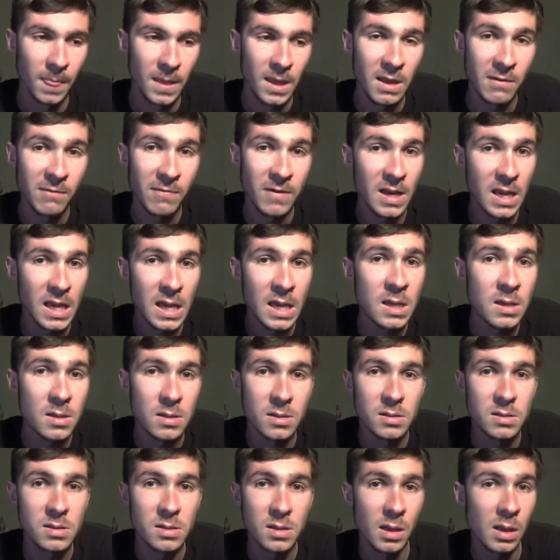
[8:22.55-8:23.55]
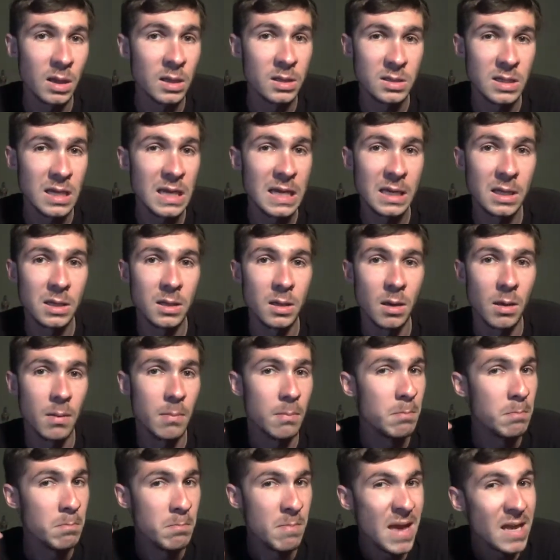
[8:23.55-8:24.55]
If it is indeed
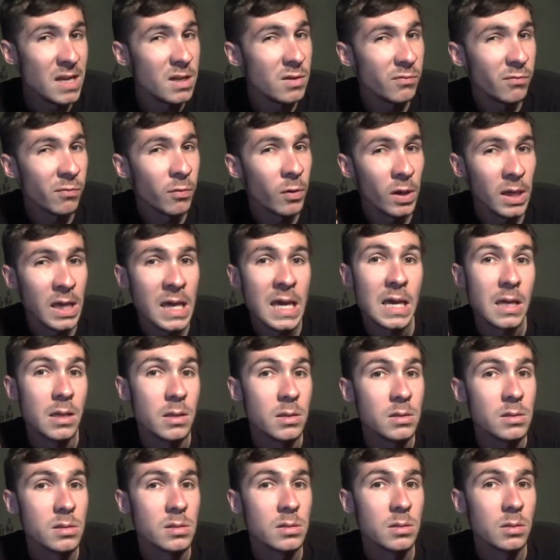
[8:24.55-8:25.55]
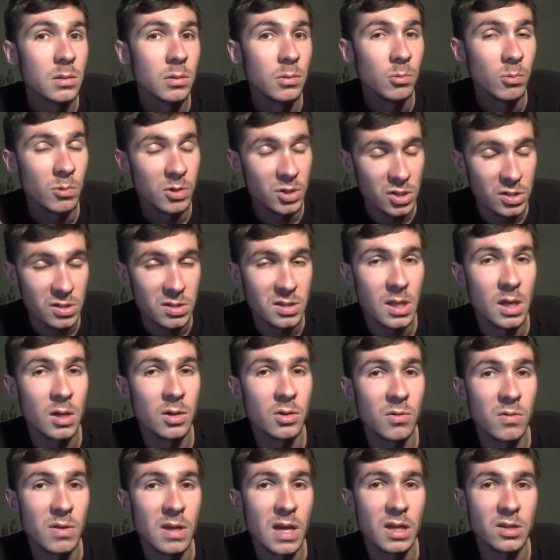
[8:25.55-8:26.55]
meant for kids, which is
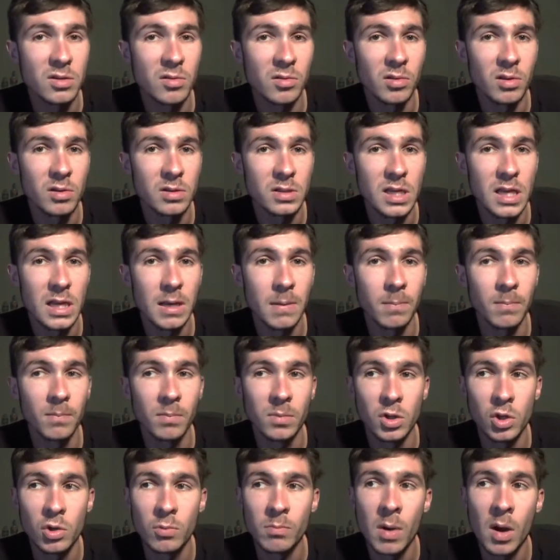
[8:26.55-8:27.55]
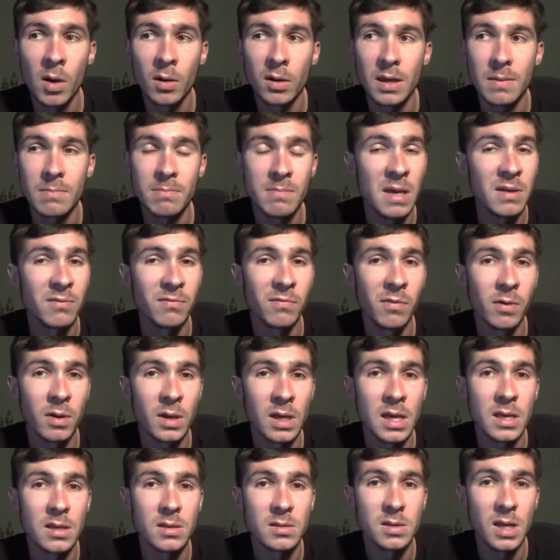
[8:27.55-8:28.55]
under the age of thirteen, you mark it meant for
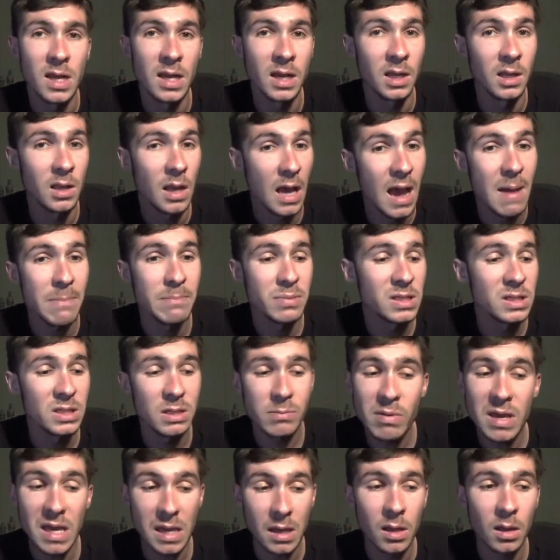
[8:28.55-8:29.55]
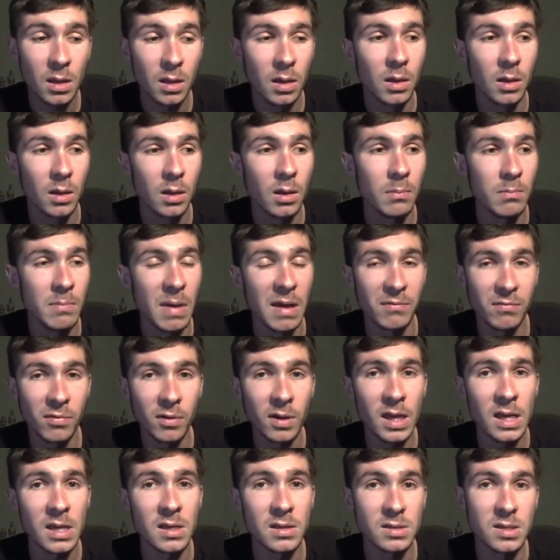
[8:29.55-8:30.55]
kids, and it happens to be meant for
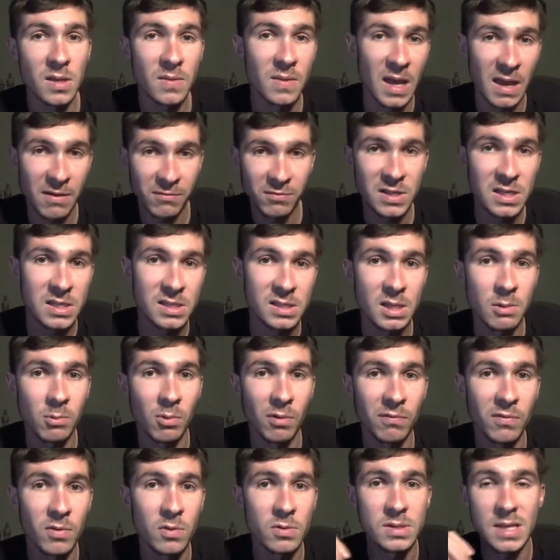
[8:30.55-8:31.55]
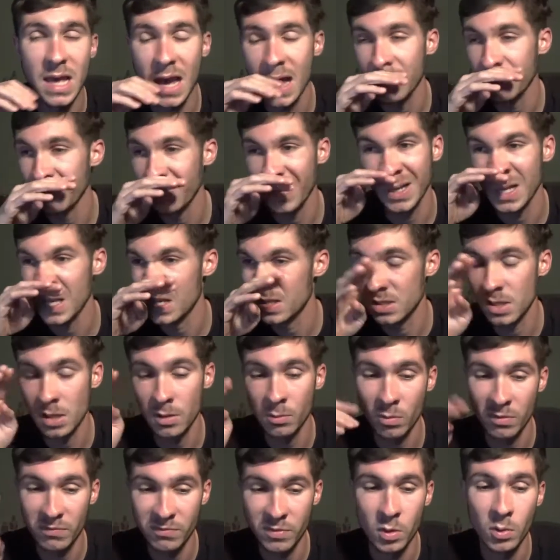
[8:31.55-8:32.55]
kids, and the F T C reviews that, because they're
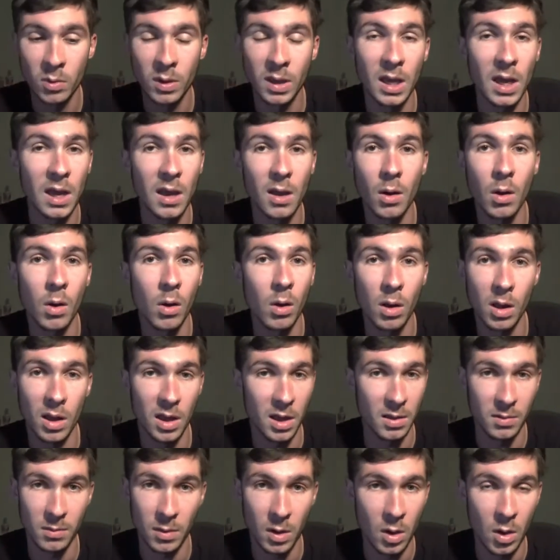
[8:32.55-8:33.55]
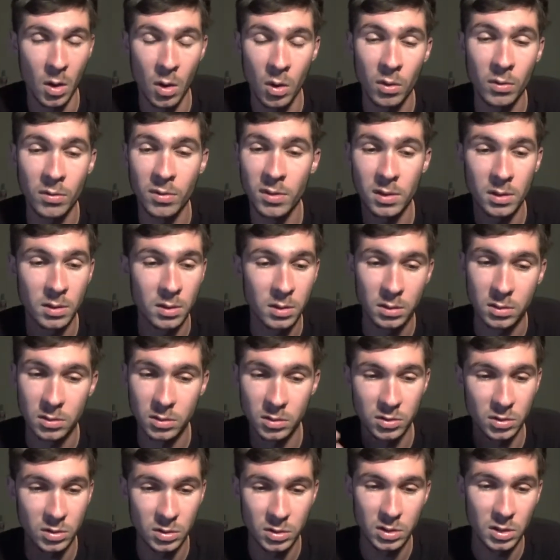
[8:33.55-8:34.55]
reviewing all, uh, all the,
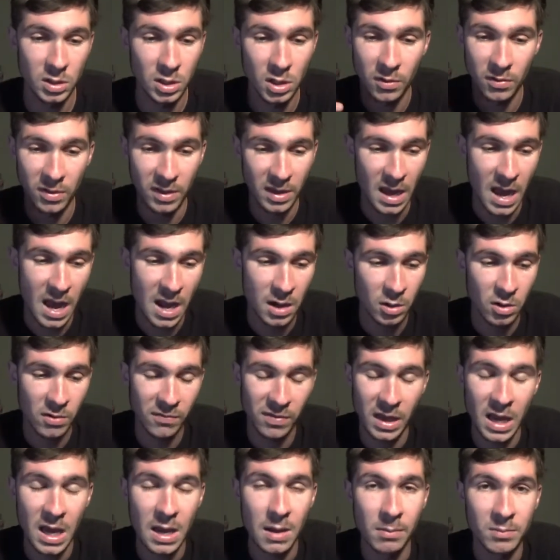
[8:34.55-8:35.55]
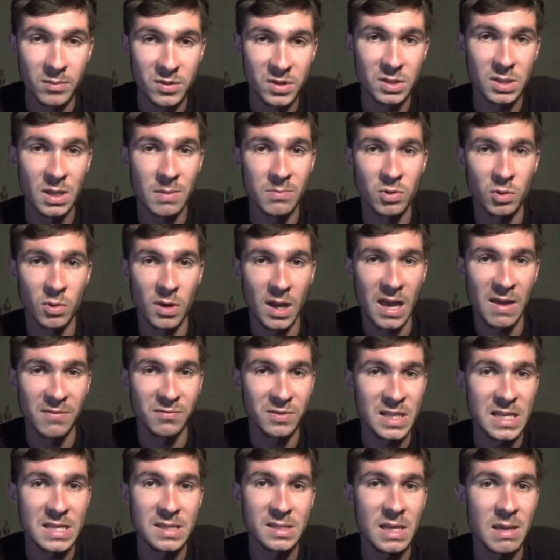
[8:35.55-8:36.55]
you know, they, I don't know if they got some sort of F
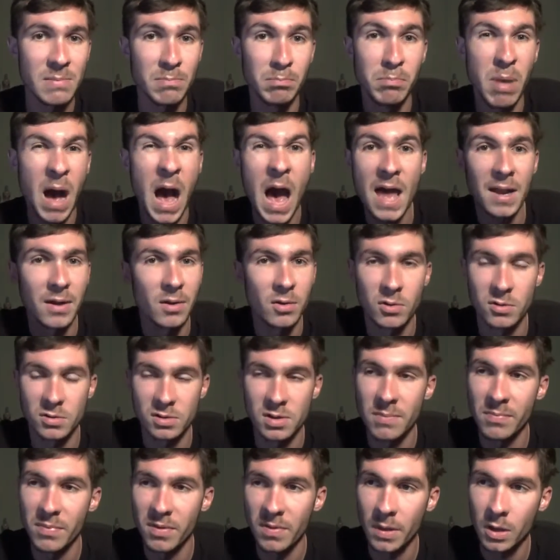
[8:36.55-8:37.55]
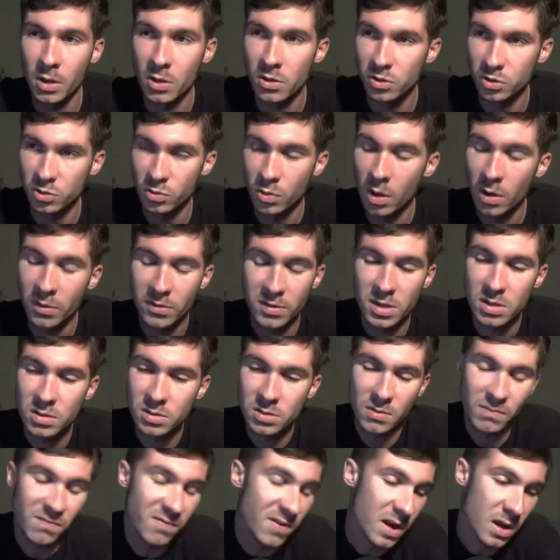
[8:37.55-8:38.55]
T C bot or something that goes through all the
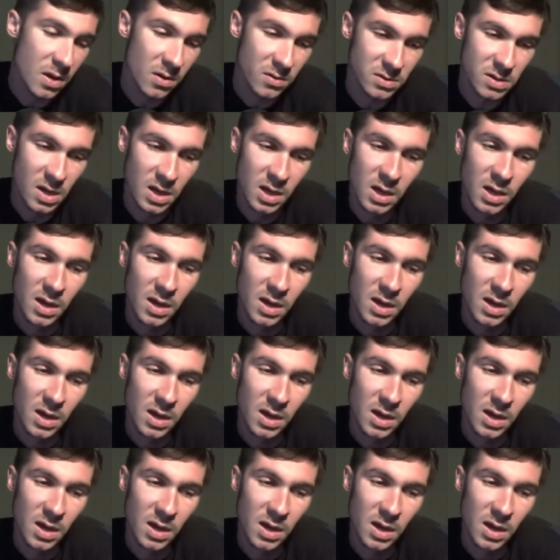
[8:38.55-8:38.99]
YouTube videos.